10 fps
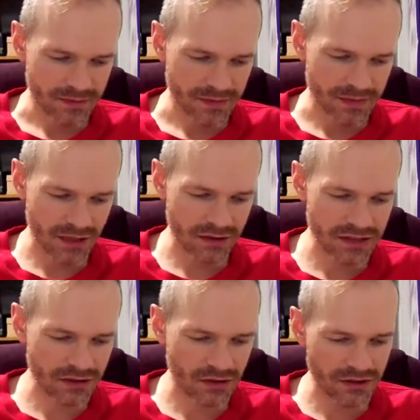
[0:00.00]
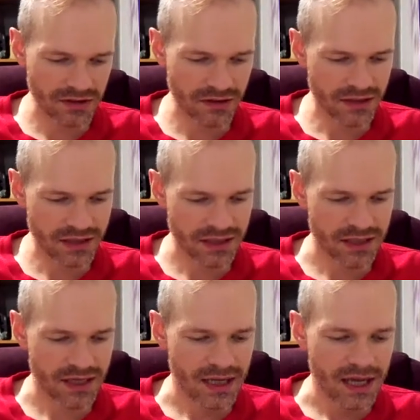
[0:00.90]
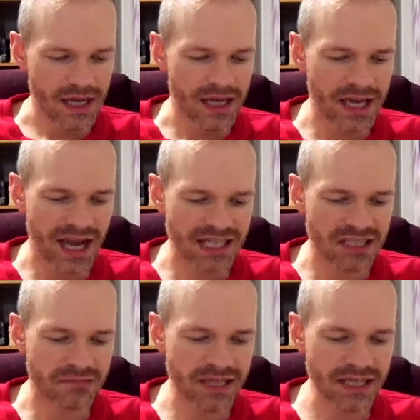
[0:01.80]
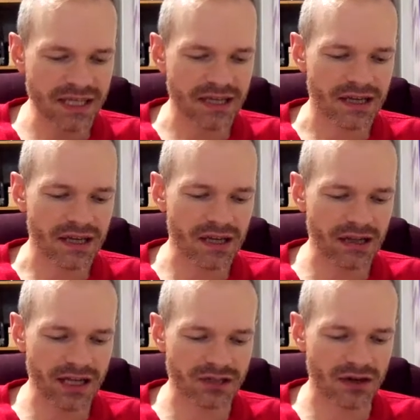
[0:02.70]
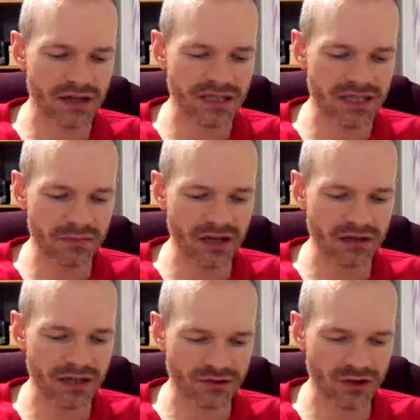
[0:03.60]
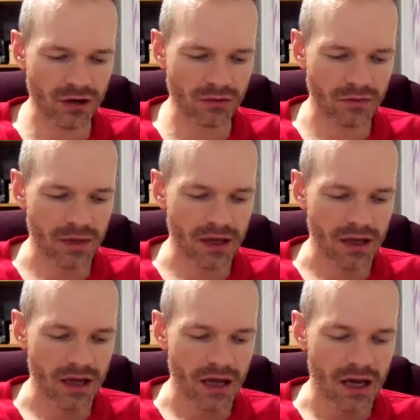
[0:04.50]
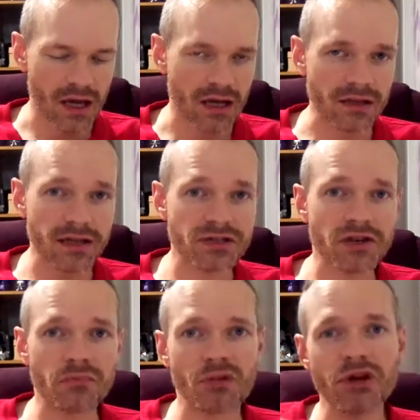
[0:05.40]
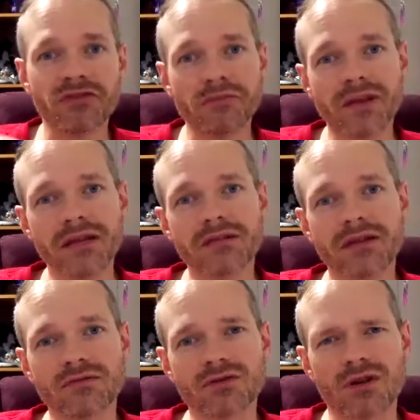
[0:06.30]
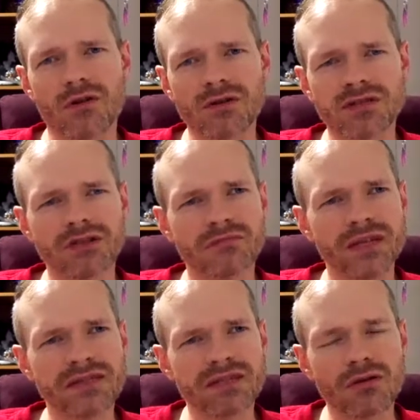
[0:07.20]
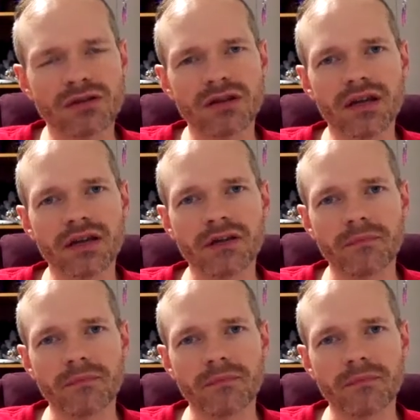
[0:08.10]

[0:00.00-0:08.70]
Now listen close to this. It has to be electronic stability control. Unless you can prove to me that there's cars still being sold today